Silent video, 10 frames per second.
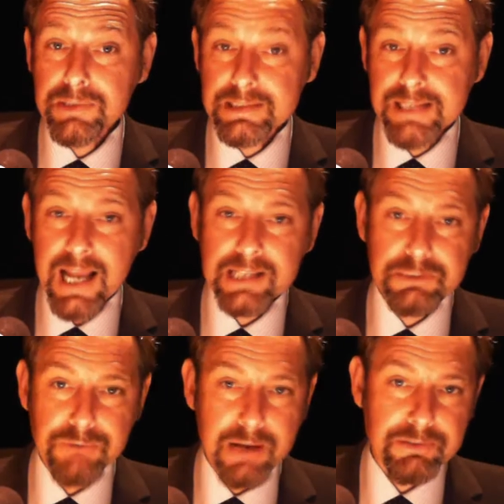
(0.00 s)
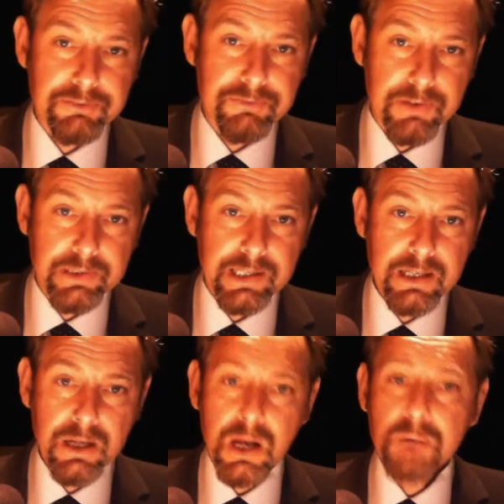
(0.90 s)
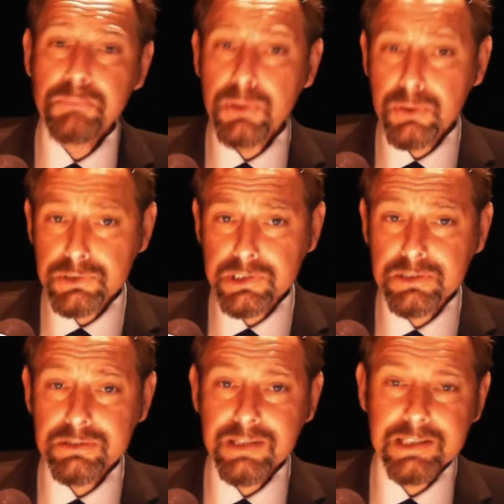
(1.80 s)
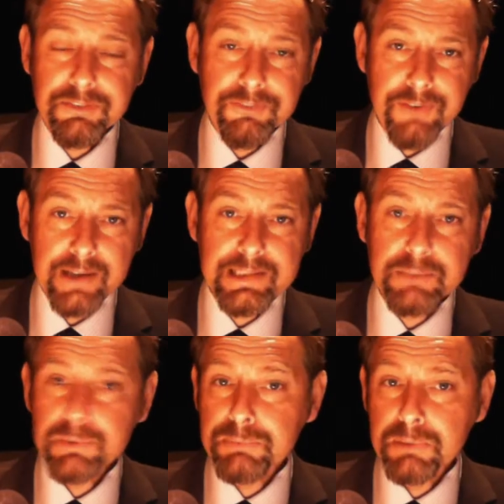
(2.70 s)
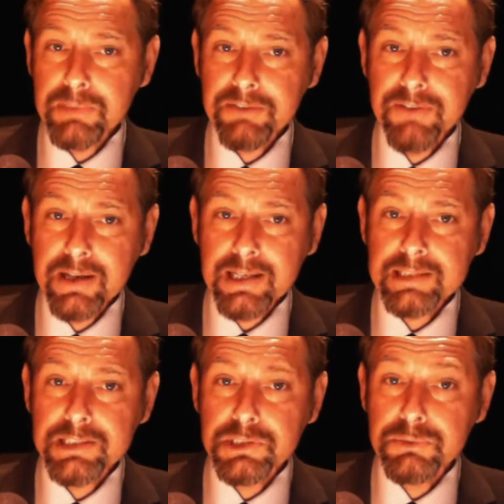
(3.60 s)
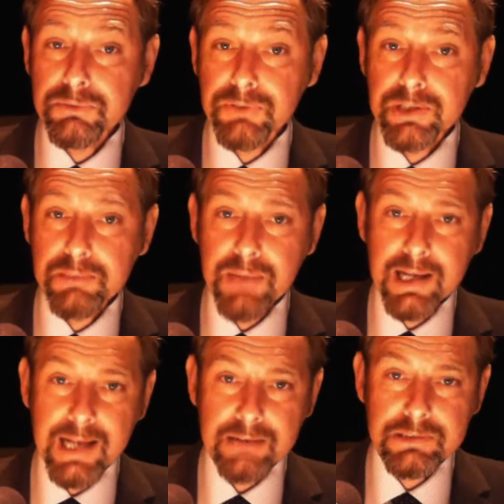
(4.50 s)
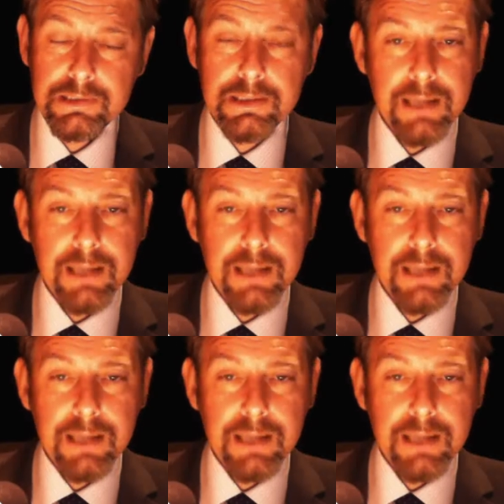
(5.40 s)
to its next round of funding. Portugal is fighting with public finances to avoid a bailout.